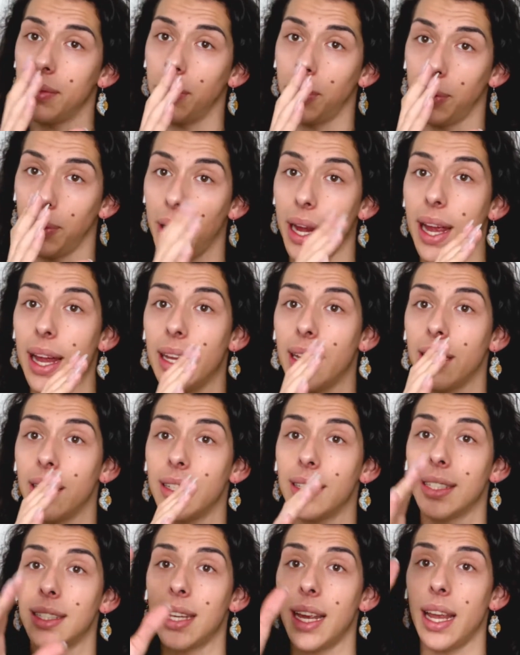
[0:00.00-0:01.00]
red
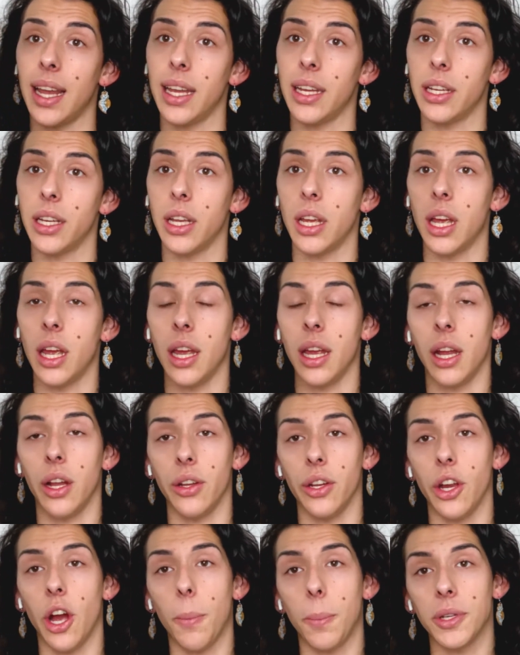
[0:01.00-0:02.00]
stand on
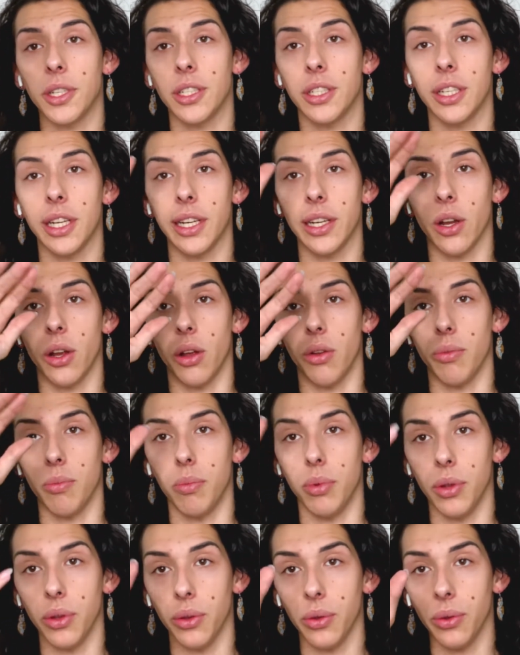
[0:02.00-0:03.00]
the opposite of
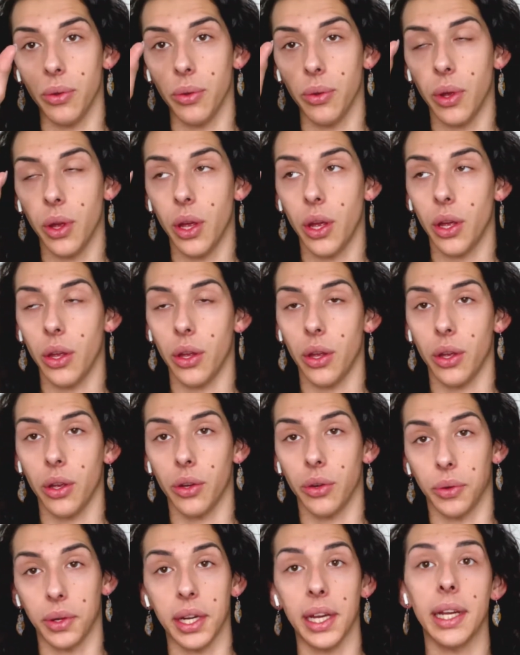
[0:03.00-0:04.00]
blue,
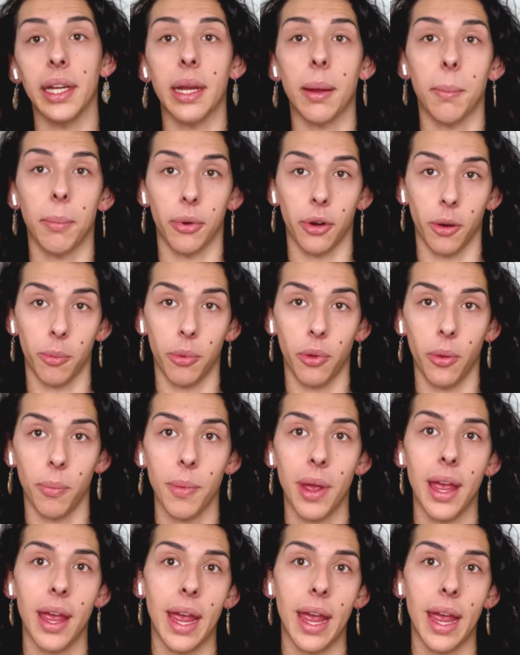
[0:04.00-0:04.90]
green, and purple.